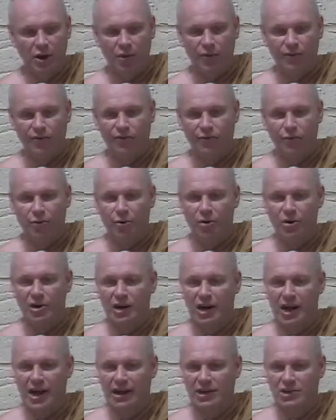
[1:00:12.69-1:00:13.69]
four
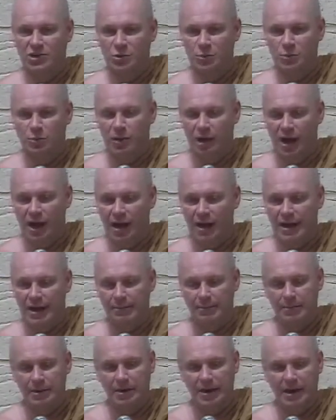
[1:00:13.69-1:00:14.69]
like
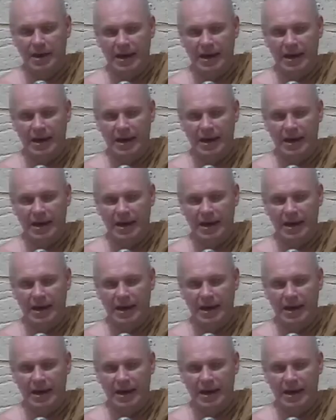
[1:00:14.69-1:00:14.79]
sublime